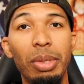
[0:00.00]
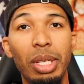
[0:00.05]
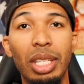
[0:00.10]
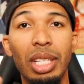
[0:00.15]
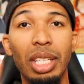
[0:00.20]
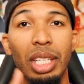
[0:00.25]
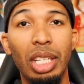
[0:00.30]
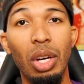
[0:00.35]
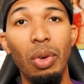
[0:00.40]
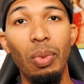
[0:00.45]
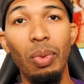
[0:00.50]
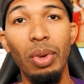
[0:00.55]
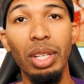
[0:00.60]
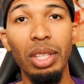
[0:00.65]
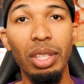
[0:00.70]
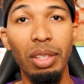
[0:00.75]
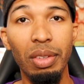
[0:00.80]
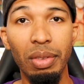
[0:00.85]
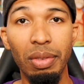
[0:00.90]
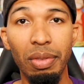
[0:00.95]
you can click on one
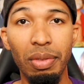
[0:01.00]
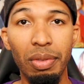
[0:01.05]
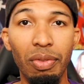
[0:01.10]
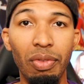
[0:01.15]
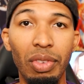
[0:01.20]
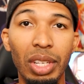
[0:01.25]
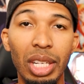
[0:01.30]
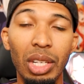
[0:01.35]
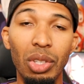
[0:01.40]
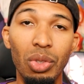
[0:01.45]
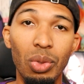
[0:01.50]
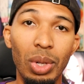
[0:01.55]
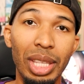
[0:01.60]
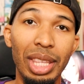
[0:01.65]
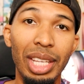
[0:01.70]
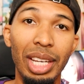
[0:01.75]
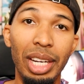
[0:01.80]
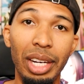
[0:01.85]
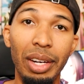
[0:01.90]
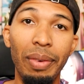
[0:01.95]
of the videos
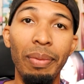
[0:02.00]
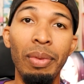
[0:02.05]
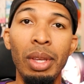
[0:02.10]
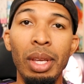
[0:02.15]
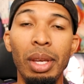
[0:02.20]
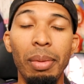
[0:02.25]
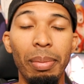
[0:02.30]
right there